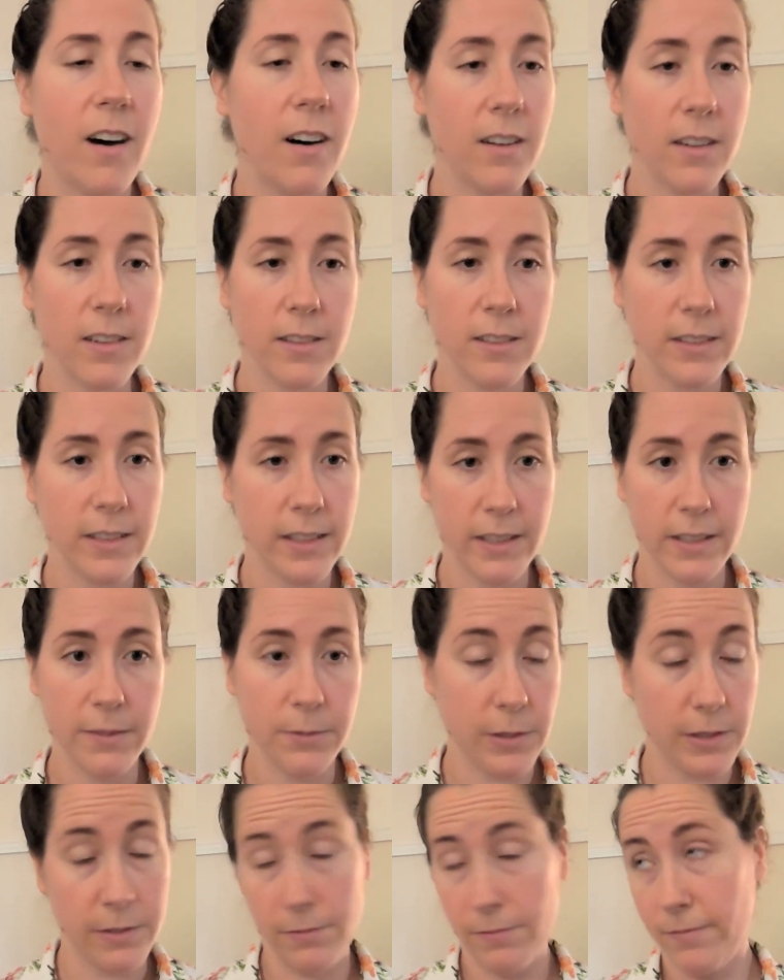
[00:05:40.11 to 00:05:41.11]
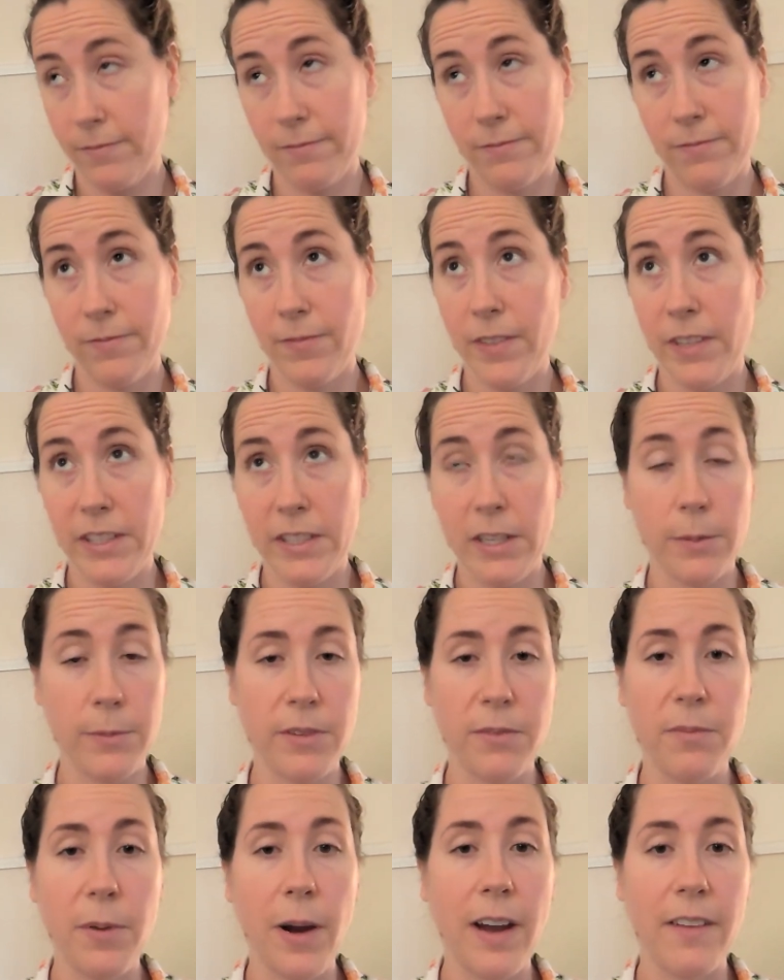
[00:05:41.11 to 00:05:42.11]
In
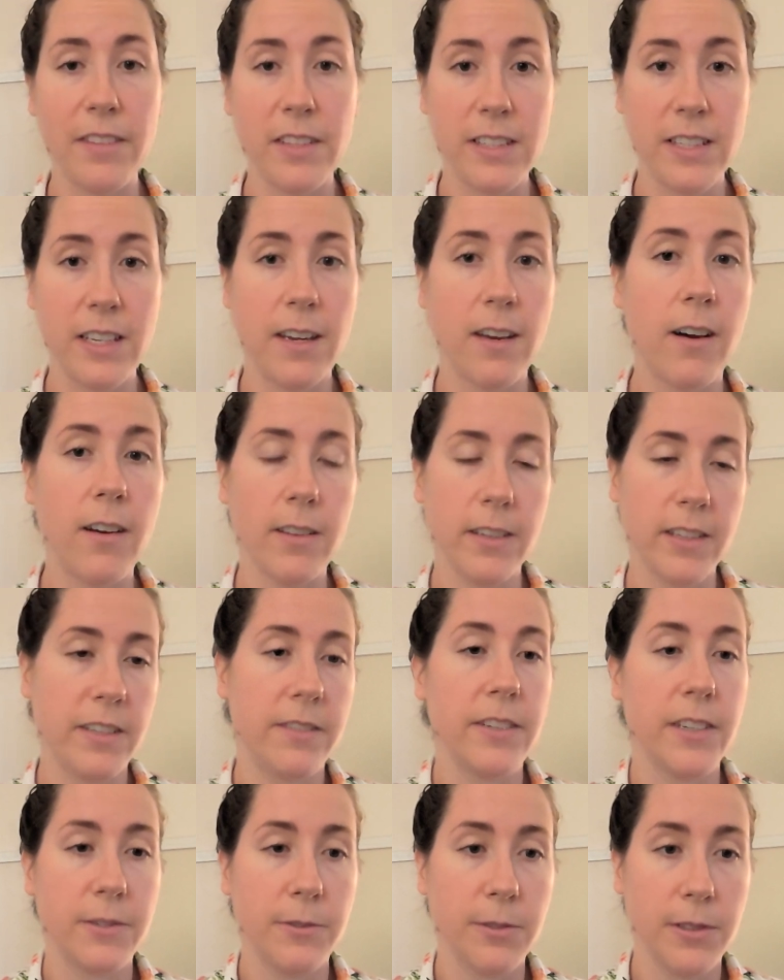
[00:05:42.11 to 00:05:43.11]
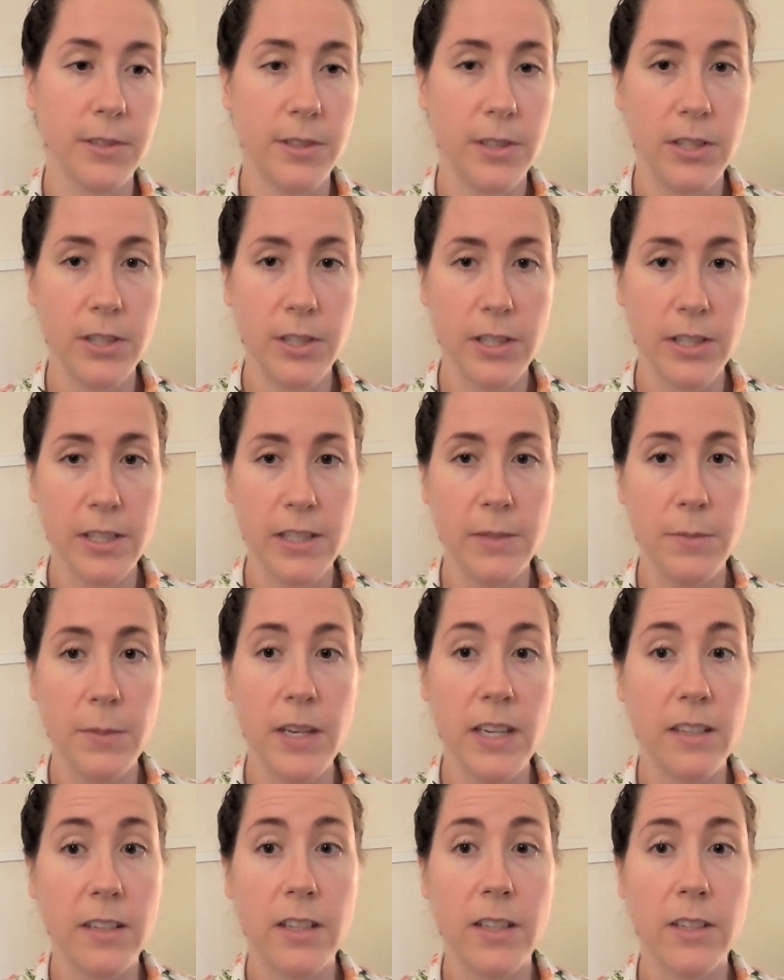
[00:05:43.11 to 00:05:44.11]
terms of privacy, all individuals should
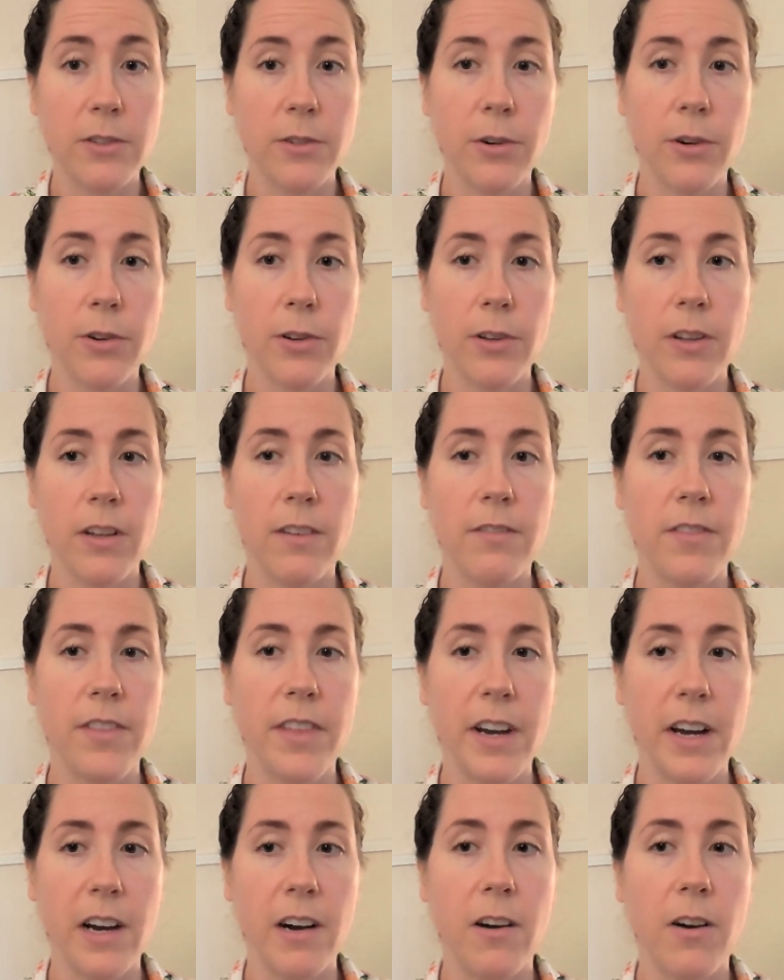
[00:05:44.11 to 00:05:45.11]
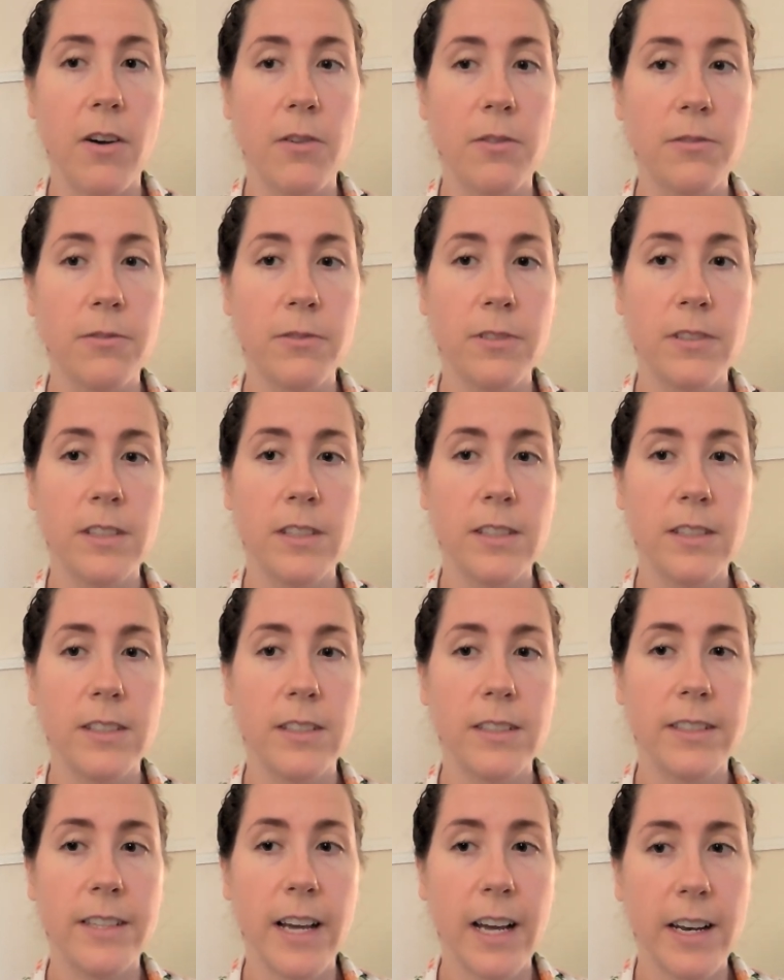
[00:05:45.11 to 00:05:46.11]
be in control of their own
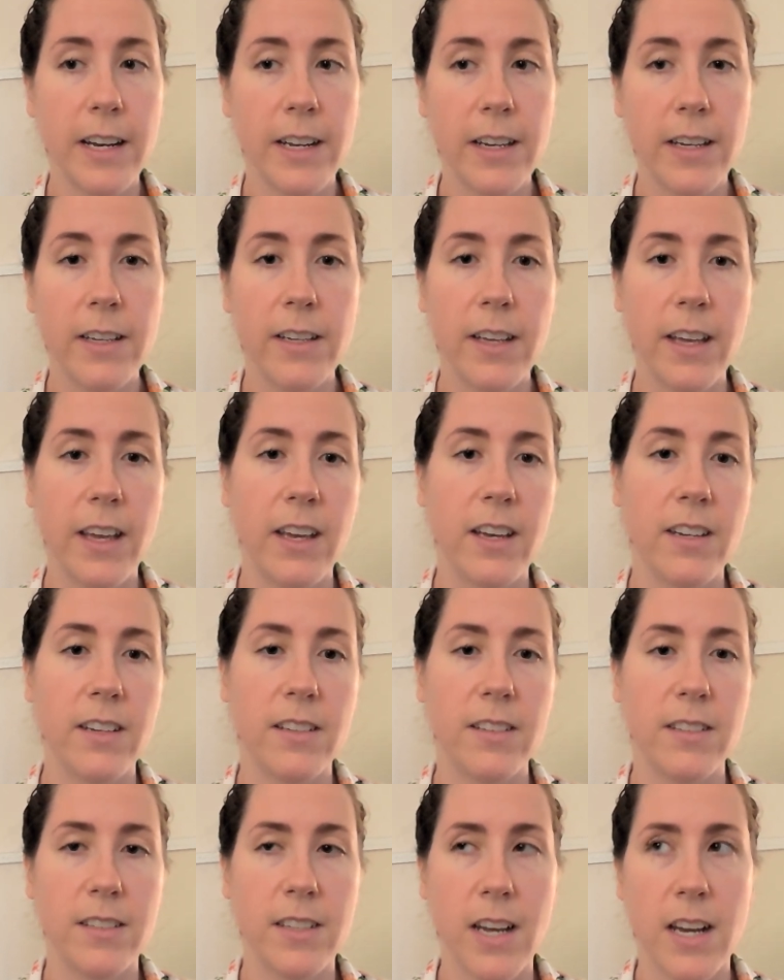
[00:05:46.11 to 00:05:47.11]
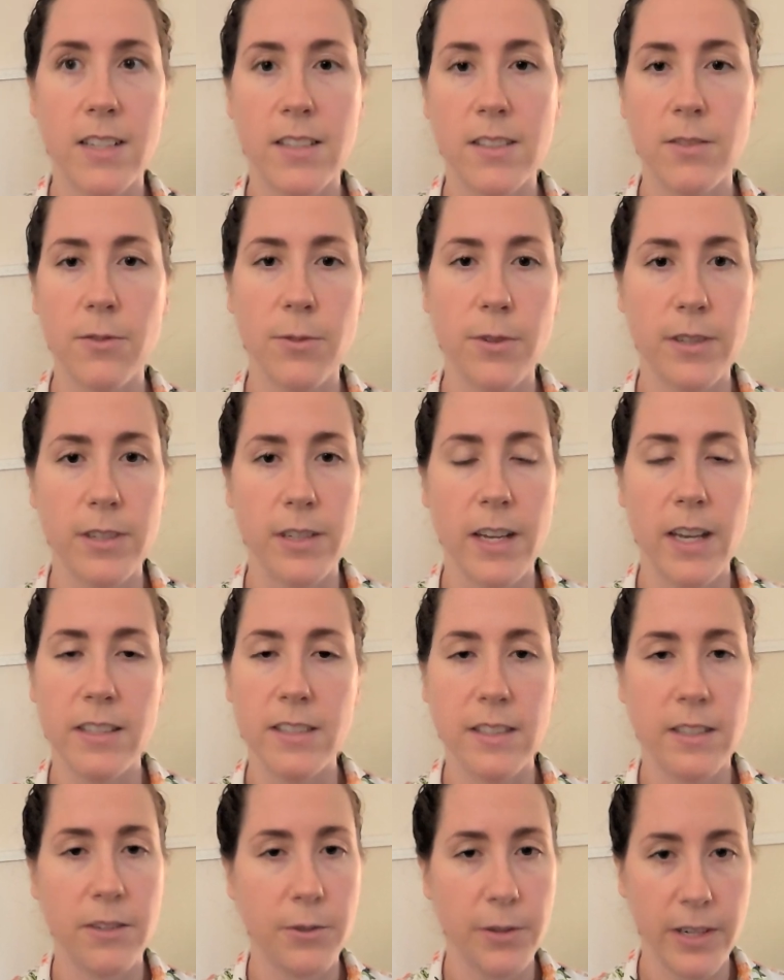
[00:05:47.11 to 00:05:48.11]
data, and as
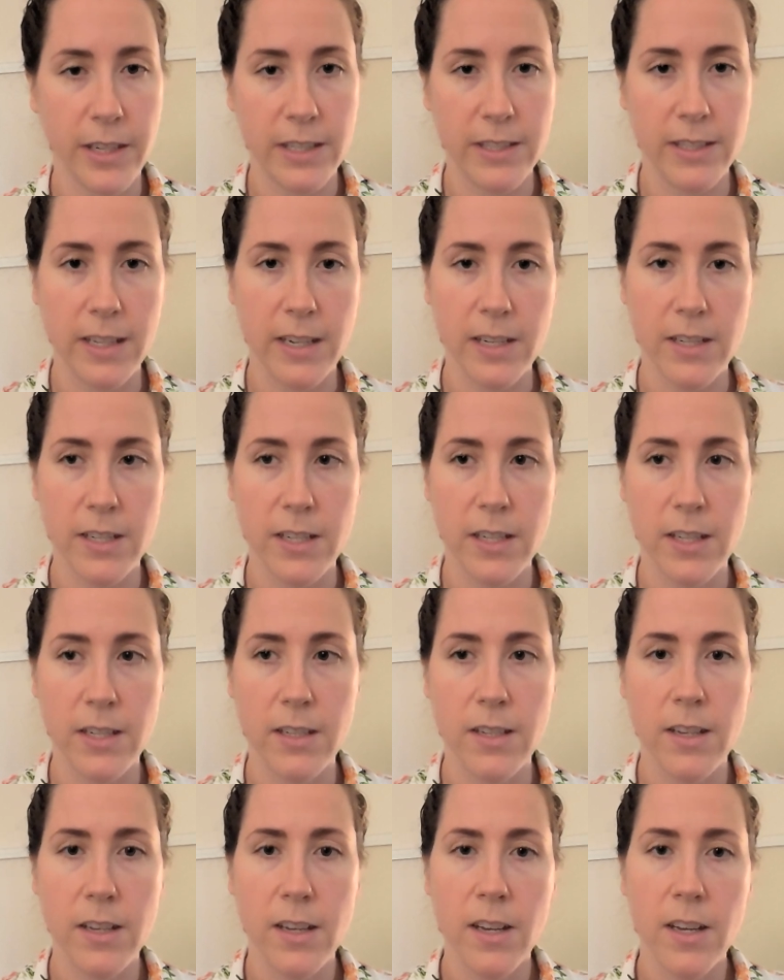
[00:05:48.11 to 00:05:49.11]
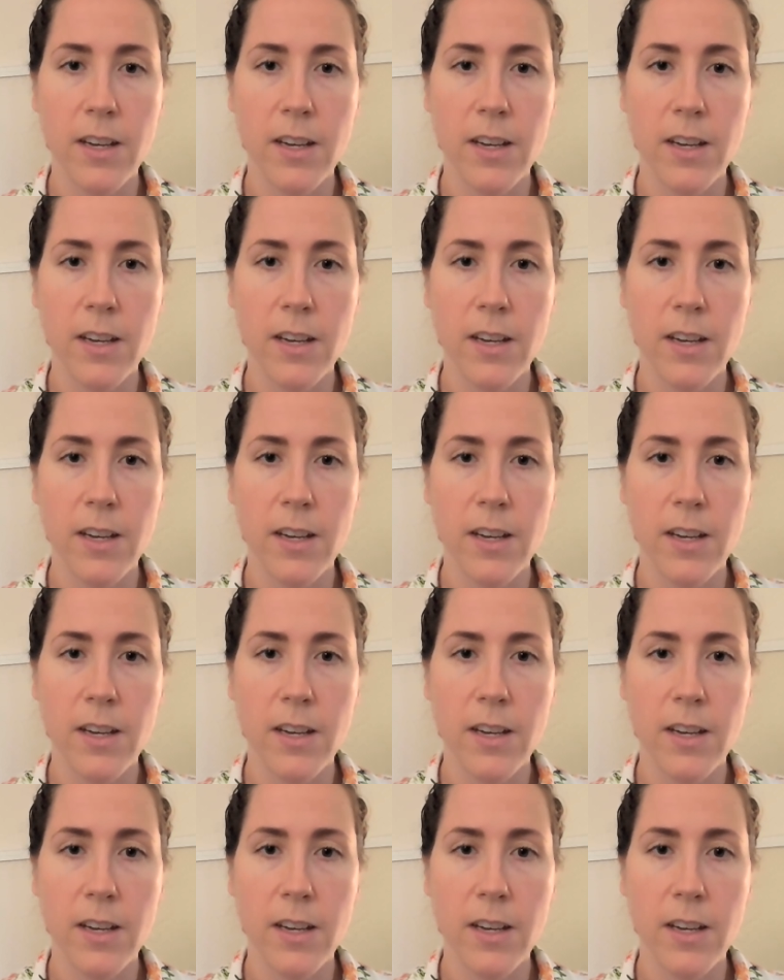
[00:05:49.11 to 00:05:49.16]
an organization,